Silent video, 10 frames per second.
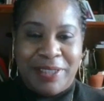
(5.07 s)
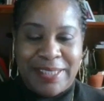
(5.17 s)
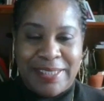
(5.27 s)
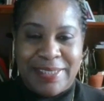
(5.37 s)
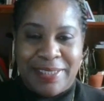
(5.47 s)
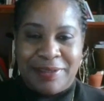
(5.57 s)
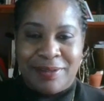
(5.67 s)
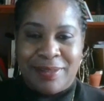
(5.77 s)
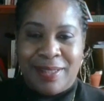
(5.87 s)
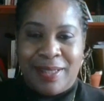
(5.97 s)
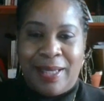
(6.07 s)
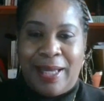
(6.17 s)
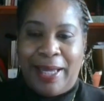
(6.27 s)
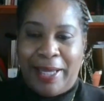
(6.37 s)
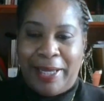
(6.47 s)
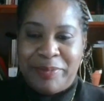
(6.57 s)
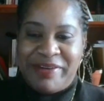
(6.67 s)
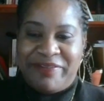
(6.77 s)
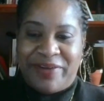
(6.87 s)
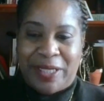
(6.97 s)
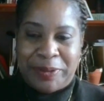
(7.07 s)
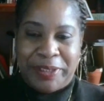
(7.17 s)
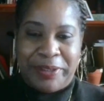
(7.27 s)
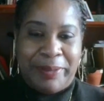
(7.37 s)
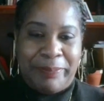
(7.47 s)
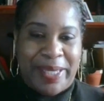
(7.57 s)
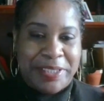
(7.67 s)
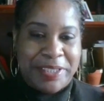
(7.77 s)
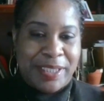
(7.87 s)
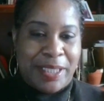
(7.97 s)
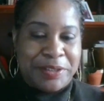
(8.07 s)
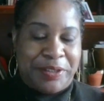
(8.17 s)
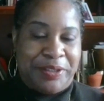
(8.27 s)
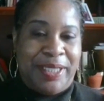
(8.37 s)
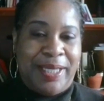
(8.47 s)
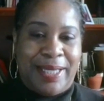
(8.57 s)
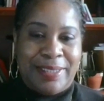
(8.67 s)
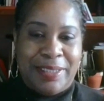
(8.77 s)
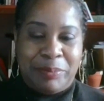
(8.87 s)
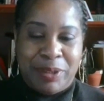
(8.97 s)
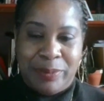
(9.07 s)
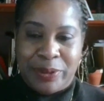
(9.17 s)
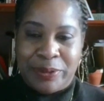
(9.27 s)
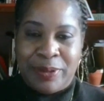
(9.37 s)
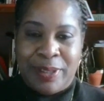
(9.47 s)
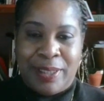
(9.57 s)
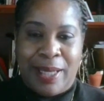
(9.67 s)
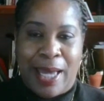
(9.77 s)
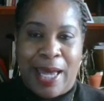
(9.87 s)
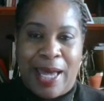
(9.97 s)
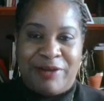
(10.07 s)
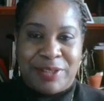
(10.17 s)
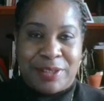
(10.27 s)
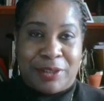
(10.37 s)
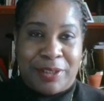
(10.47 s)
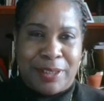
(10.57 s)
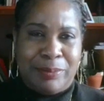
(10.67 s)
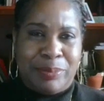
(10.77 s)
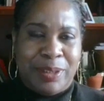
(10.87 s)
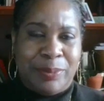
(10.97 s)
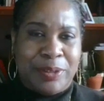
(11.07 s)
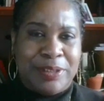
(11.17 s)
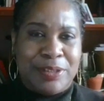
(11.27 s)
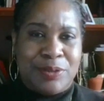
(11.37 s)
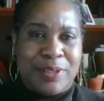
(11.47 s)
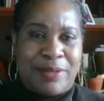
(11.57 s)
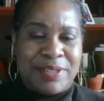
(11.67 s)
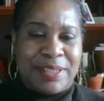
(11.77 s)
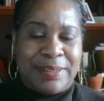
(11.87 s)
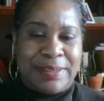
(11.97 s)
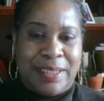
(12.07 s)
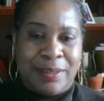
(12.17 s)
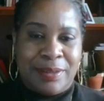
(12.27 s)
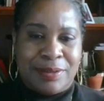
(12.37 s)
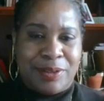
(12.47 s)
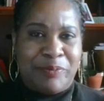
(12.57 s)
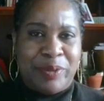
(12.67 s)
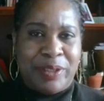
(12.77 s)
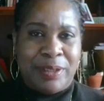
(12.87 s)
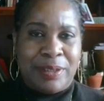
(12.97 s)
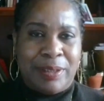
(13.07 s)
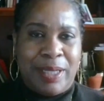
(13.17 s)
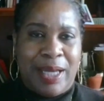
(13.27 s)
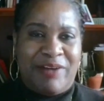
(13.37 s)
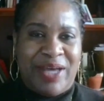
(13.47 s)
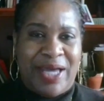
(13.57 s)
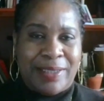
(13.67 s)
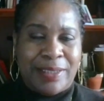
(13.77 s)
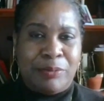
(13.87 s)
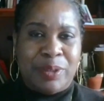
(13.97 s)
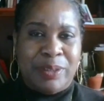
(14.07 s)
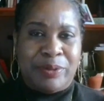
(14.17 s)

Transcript: Arlene Neal. I'm the founder and managing attorney at New I've started New in 2010, so I've been I've had New